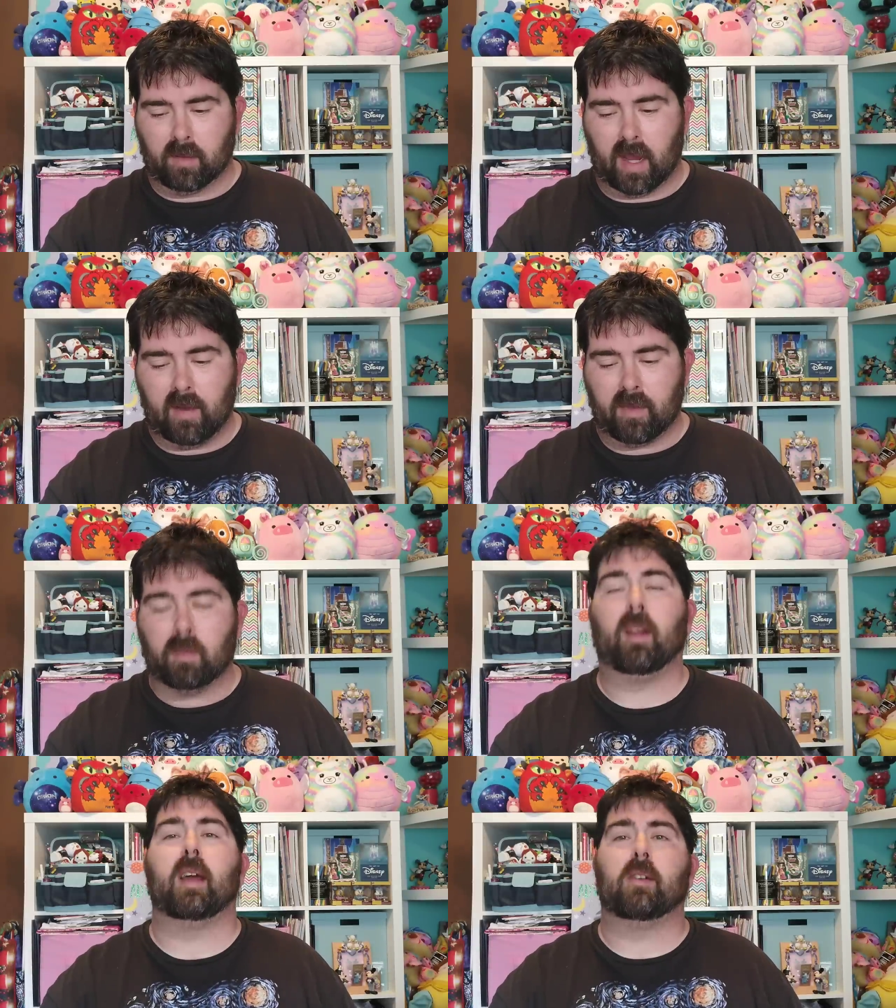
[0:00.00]
They have the
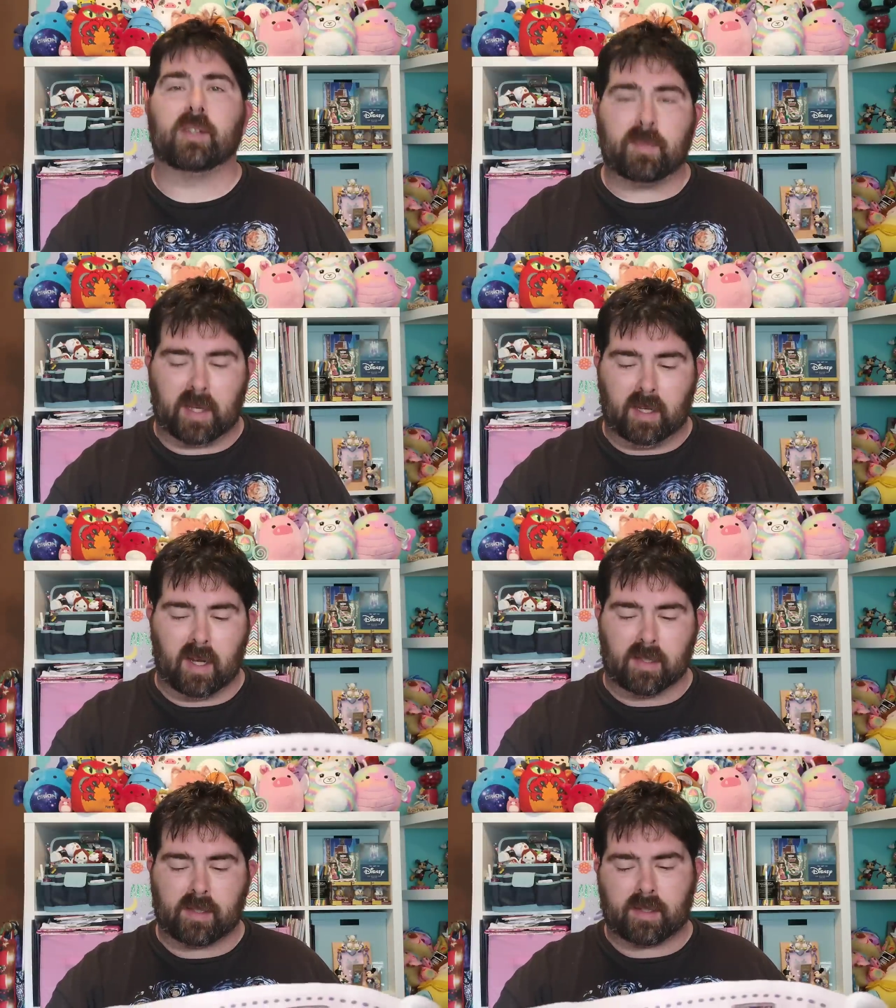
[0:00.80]
Planters
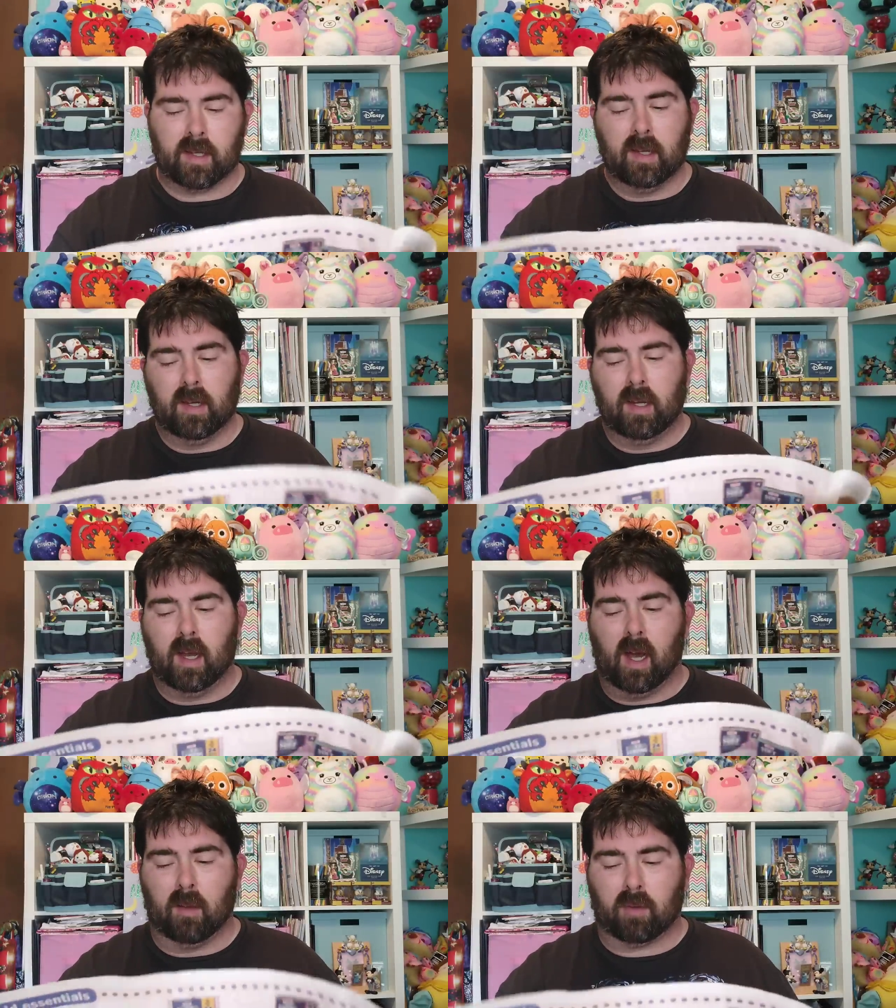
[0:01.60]
peanuts,
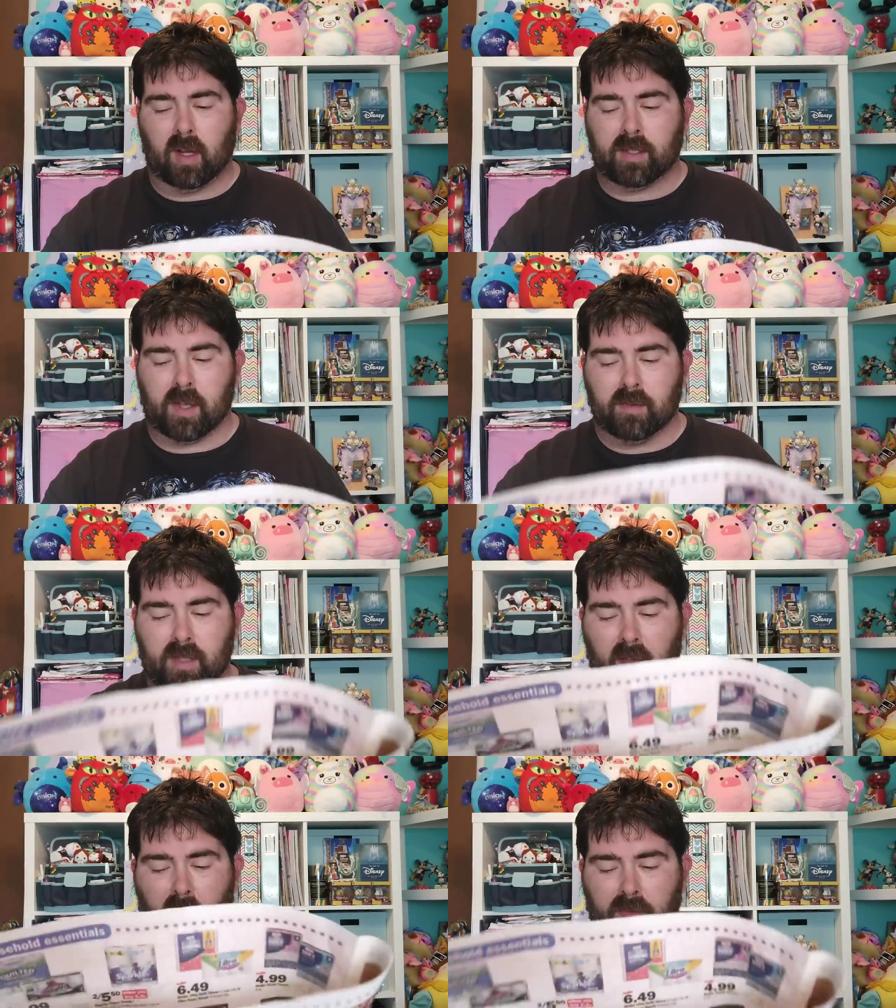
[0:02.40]
brings those
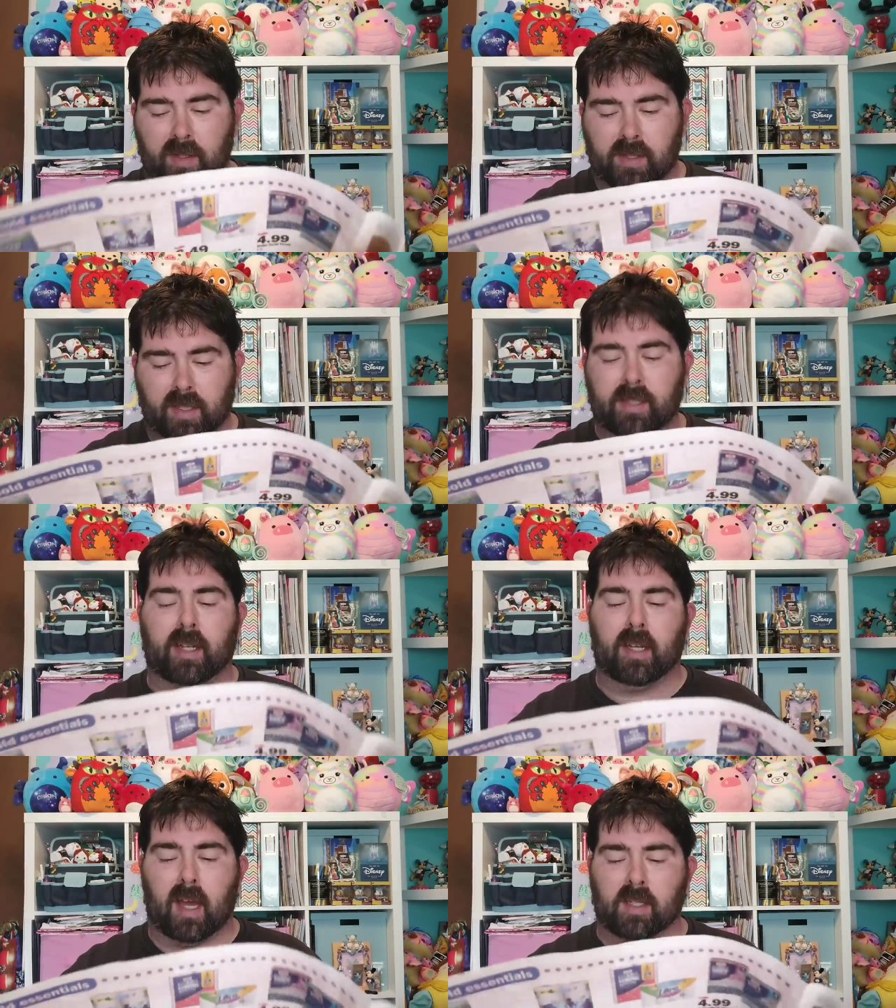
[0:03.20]
down, the
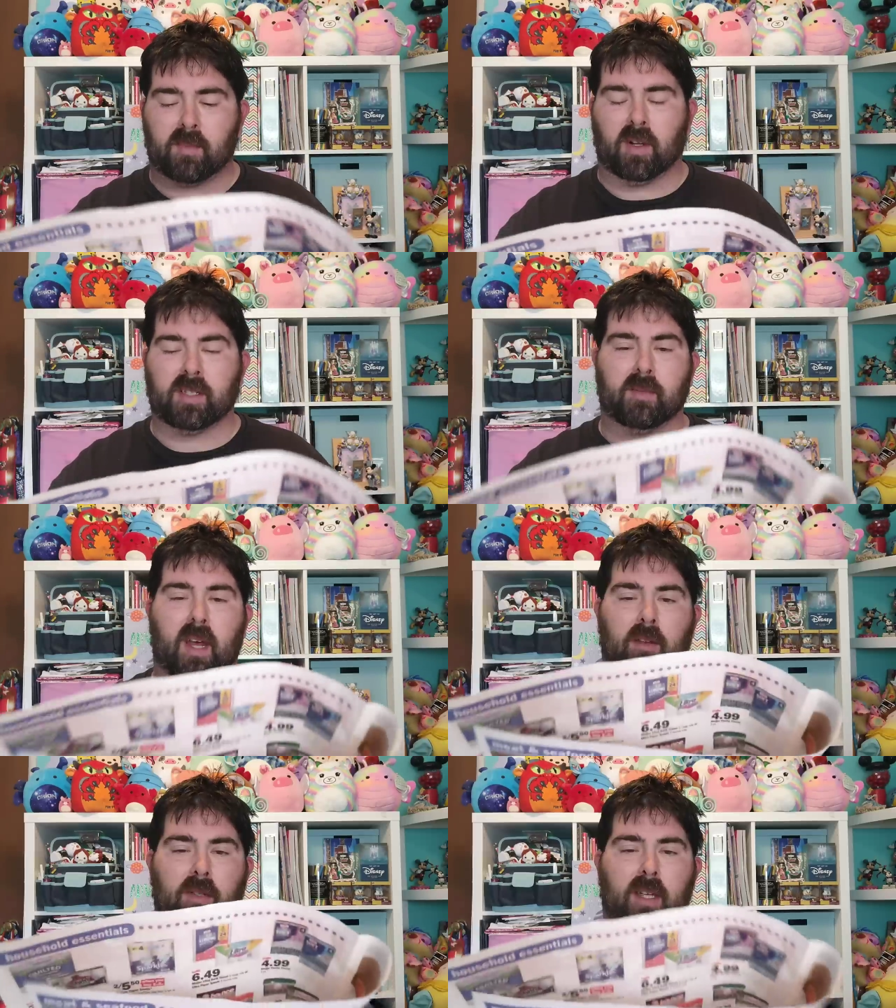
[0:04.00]
16 ounce brings them
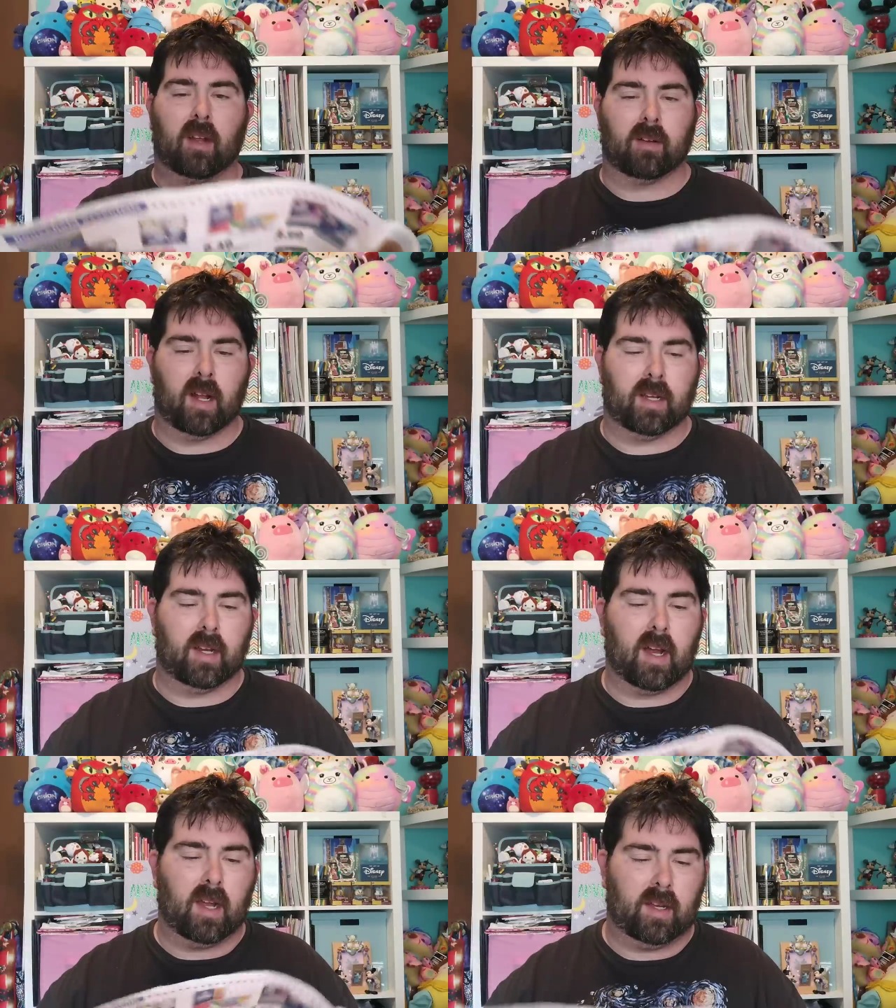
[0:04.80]
down to
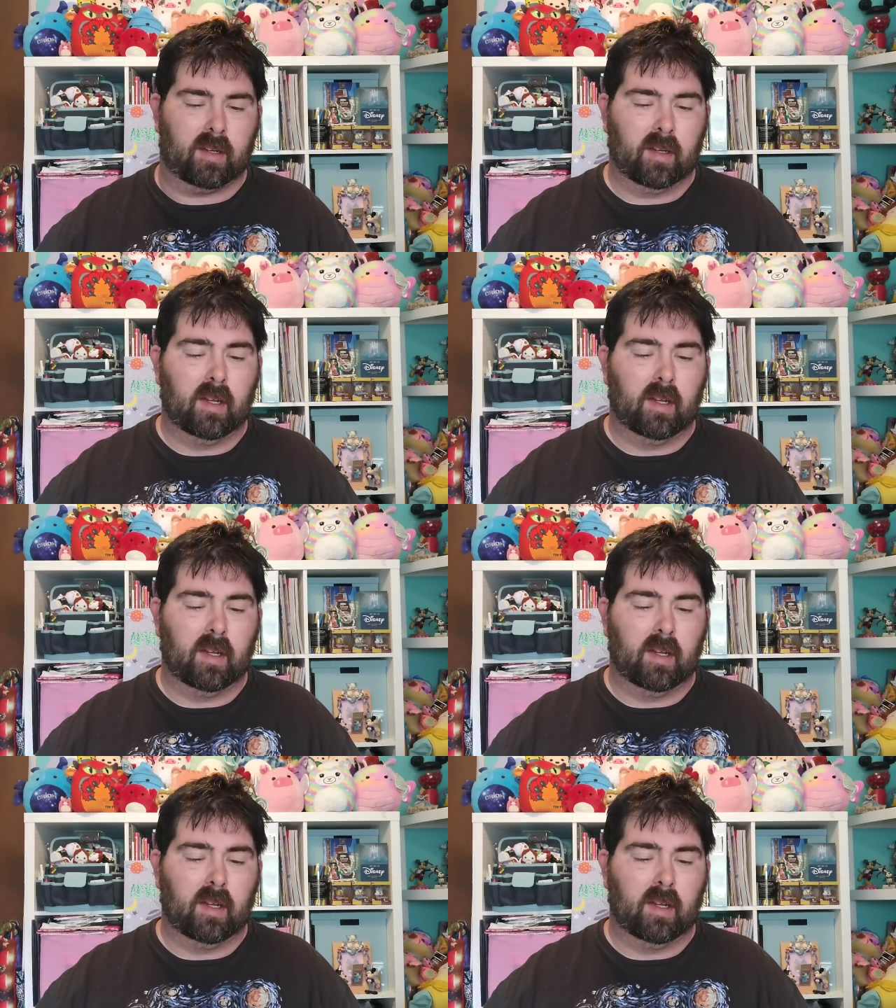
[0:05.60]
$1.99.